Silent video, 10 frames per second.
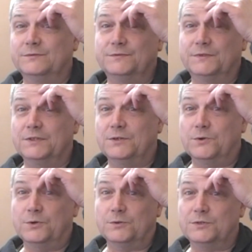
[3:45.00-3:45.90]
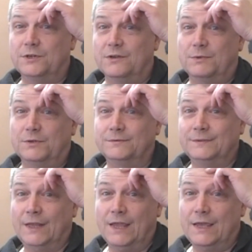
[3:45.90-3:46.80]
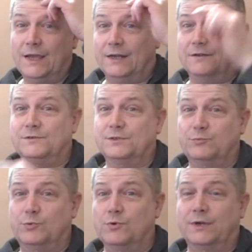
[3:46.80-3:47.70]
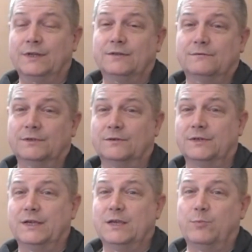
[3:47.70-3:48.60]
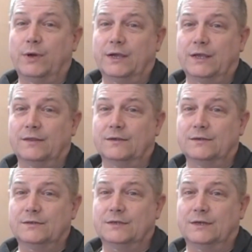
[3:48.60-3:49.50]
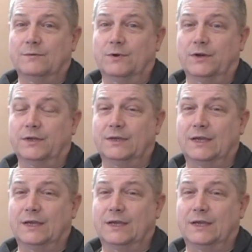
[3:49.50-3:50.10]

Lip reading: for the oil terminal, and I've just bought another one on eBay that I